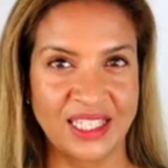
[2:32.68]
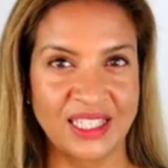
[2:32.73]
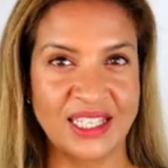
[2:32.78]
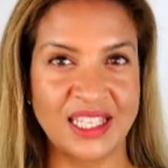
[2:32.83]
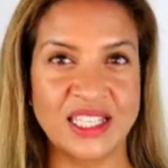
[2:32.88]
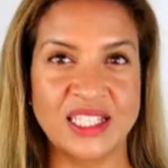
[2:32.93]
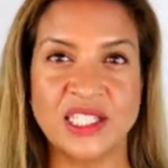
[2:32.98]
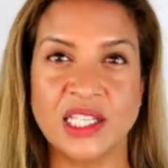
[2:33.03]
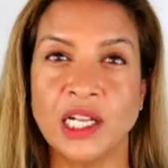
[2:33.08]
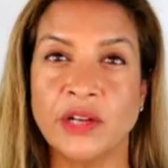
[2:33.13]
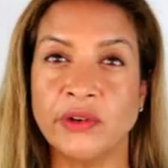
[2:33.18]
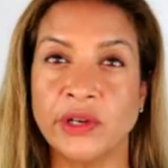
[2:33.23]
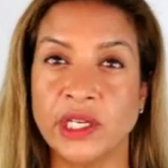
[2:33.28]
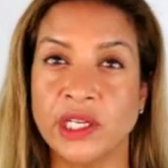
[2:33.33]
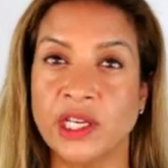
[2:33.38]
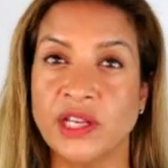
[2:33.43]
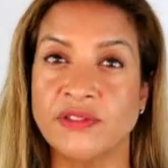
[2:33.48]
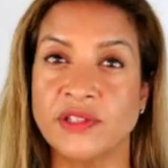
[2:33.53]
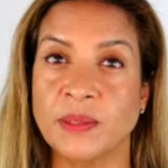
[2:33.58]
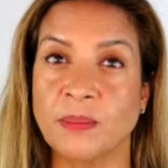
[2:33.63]
The axillary
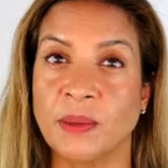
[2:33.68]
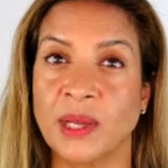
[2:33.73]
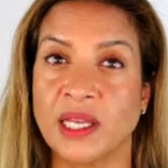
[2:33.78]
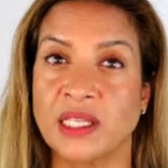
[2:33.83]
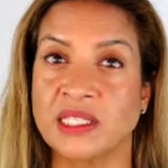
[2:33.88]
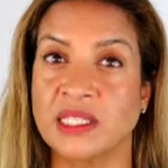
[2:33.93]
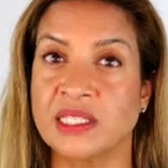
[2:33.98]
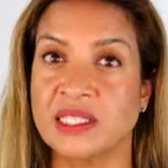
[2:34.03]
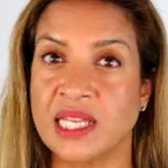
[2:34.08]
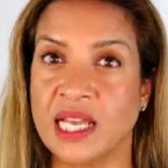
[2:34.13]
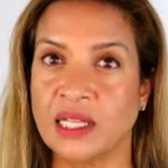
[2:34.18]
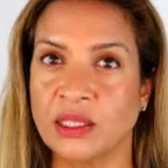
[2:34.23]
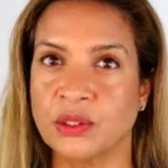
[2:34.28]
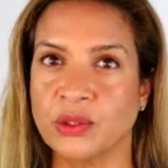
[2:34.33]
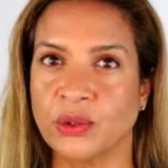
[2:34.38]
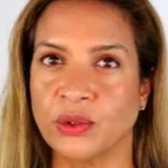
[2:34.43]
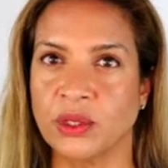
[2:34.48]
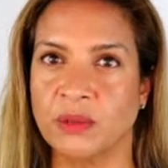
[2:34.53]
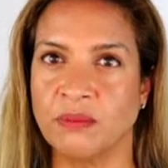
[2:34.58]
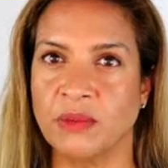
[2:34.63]
nerve supplies the
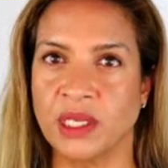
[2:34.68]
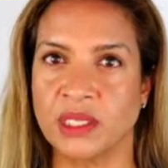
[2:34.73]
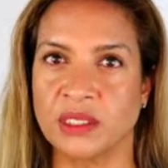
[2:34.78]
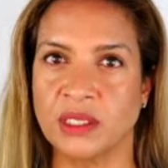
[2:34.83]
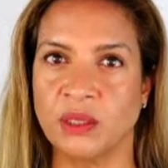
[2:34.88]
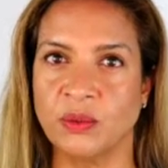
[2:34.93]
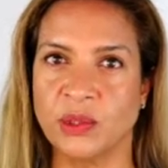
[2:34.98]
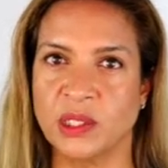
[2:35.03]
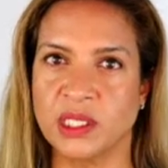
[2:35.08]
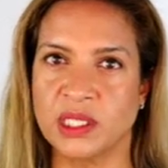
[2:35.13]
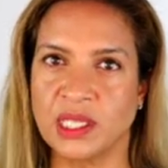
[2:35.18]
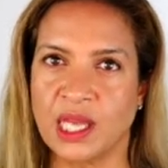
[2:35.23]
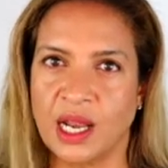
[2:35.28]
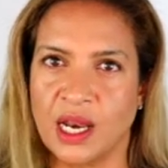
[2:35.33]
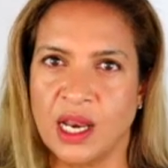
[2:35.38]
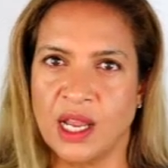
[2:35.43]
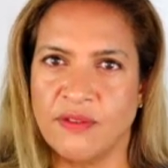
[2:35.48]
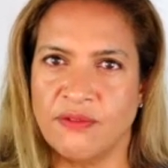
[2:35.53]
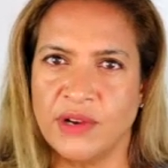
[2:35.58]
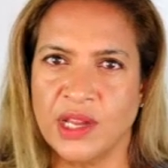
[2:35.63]
deltoid muscle, which is that
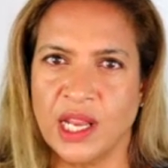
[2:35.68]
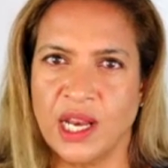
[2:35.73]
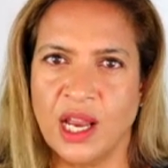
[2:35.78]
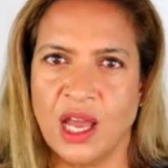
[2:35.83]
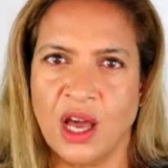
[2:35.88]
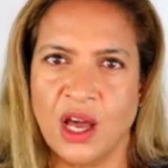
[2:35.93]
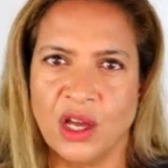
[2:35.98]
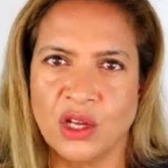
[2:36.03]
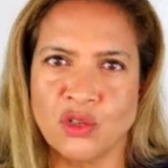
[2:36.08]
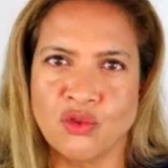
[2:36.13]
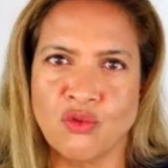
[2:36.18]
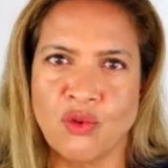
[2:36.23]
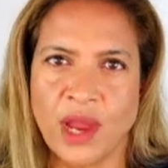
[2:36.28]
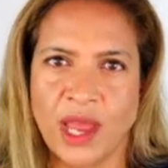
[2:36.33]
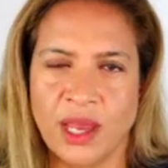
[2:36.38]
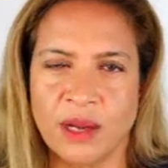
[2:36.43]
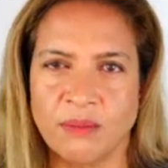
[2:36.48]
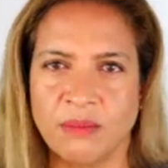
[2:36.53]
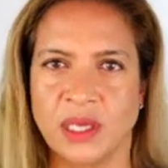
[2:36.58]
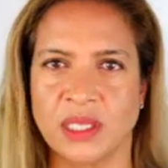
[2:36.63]
lovely large
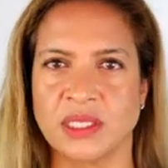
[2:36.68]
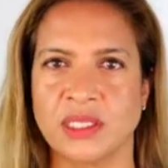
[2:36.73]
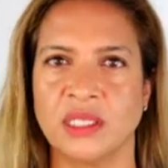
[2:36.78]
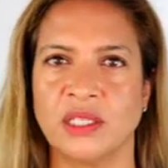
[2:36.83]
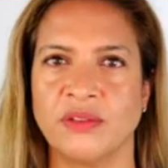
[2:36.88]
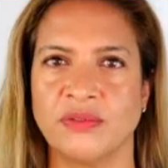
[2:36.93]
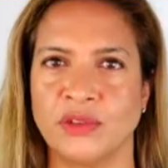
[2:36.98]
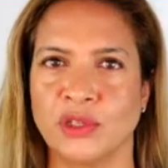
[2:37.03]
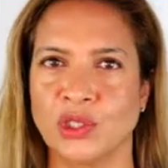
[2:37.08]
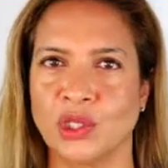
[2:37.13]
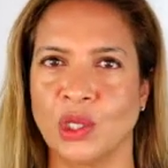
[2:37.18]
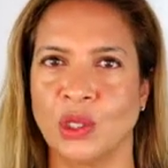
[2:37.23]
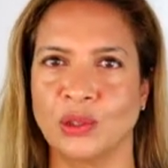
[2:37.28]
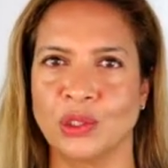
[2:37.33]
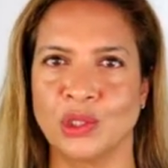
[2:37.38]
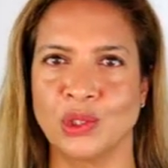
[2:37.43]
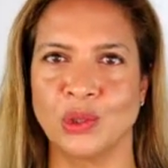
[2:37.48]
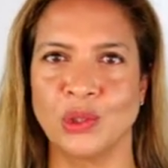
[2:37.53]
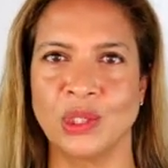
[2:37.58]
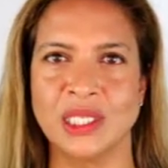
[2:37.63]
round muscle of the shoulder
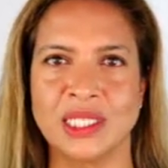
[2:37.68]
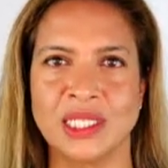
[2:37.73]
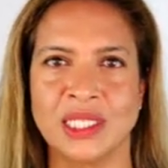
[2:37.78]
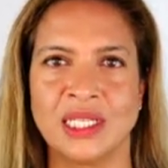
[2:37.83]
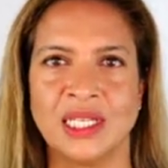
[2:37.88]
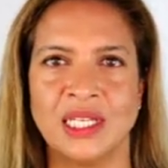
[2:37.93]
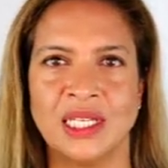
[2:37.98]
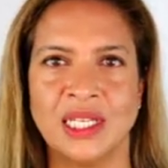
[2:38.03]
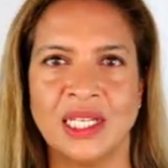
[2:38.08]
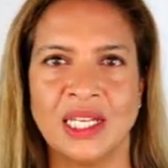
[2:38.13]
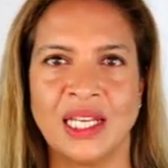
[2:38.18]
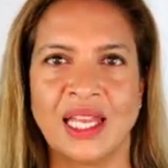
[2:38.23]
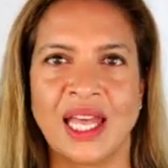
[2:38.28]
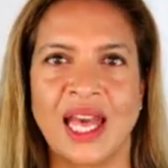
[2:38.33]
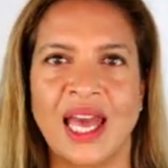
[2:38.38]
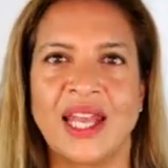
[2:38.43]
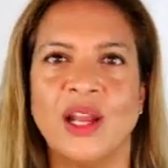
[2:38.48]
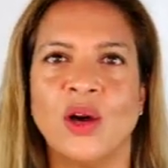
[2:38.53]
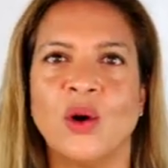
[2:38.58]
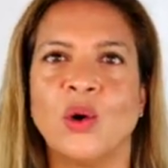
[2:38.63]
joint,
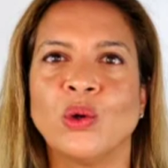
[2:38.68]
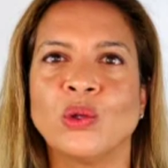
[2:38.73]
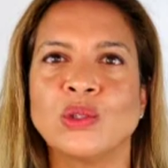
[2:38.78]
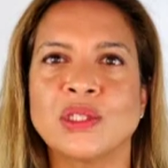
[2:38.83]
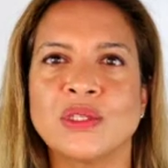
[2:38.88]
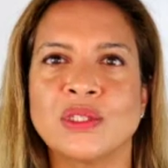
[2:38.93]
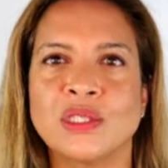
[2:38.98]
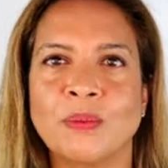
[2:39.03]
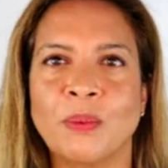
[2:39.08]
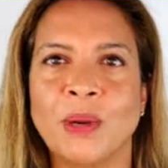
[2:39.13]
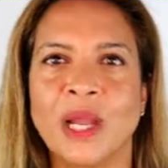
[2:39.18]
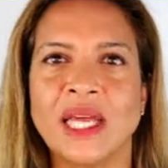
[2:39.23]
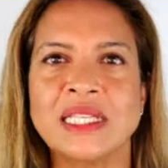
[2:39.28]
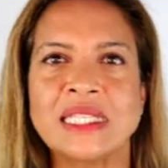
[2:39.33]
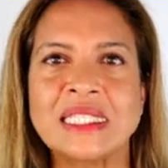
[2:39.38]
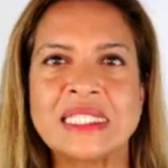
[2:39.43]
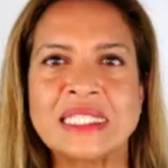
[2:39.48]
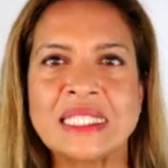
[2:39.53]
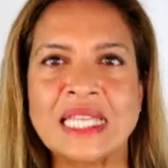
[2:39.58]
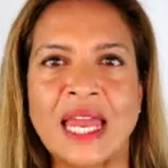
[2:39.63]
and it also
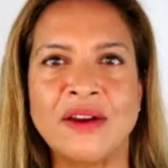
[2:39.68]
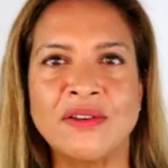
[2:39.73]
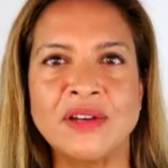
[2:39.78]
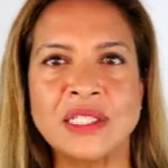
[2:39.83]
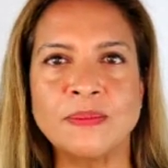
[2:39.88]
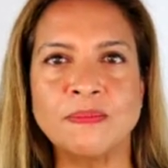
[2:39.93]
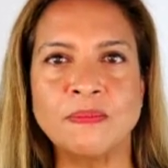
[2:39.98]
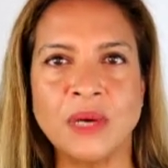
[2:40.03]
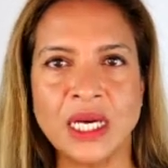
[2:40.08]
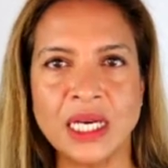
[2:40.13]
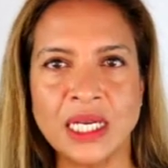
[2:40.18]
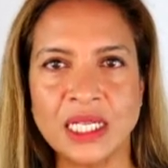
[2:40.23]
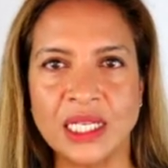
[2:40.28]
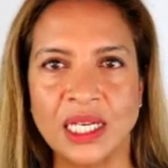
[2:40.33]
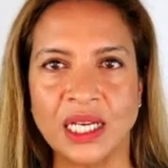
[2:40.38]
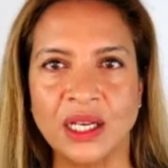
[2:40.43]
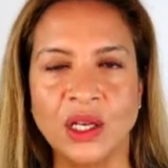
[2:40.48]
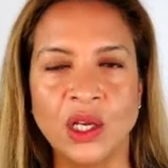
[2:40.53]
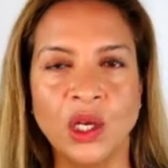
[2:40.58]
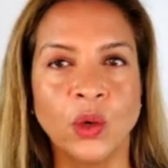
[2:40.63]
supplies teres
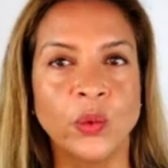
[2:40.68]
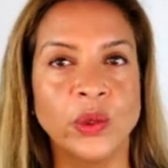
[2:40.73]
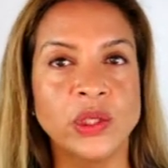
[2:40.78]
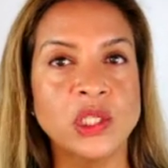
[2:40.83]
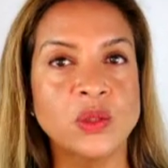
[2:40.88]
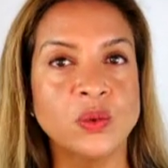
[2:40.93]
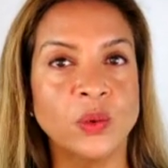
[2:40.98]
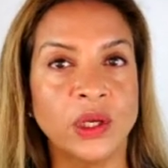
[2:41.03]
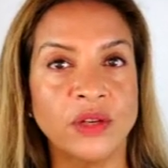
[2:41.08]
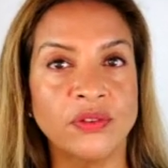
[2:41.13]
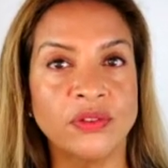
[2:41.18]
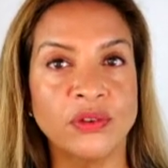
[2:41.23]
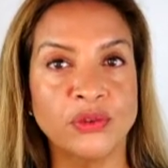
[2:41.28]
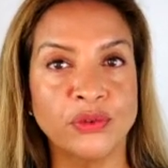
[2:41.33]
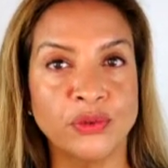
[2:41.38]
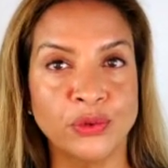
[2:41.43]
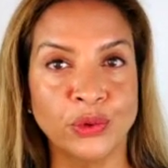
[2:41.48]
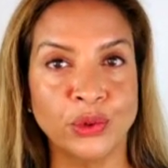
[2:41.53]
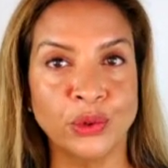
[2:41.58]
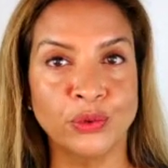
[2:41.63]
minor, which is one of the
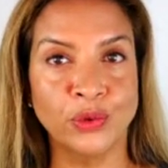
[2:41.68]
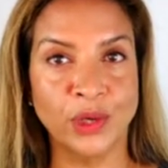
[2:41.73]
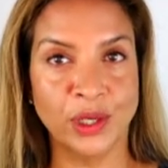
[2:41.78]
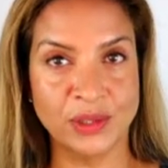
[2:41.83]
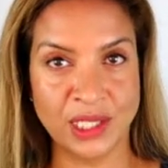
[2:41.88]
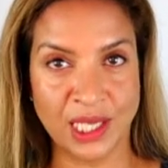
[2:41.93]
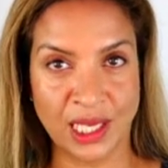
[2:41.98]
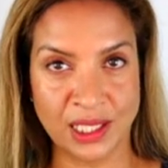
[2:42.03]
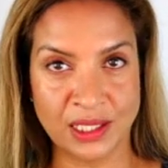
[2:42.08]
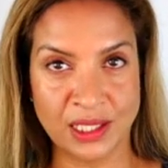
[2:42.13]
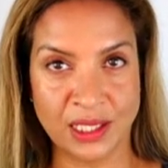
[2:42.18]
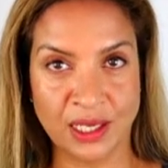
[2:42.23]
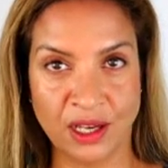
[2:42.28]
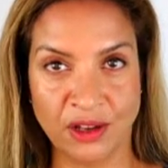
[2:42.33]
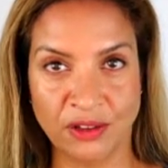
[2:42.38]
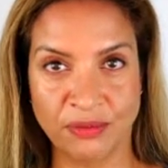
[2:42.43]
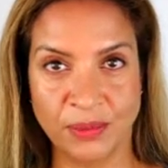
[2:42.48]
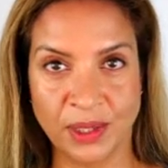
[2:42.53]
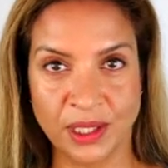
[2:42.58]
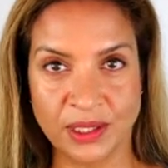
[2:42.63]
four rotator
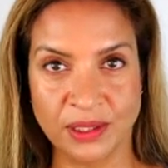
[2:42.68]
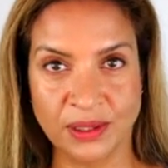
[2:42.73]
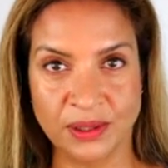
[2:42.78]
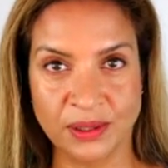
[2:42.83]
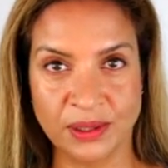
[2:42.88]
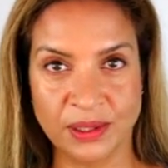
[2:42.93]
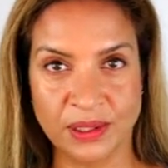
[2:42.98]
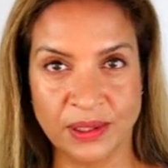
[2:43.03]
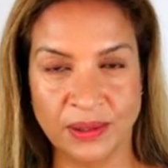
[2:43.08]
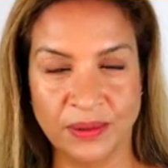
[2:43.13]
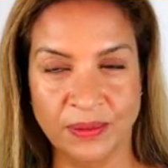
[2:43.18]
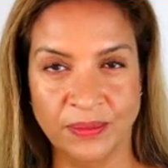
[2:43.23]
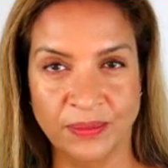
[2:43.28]
cuff muscles.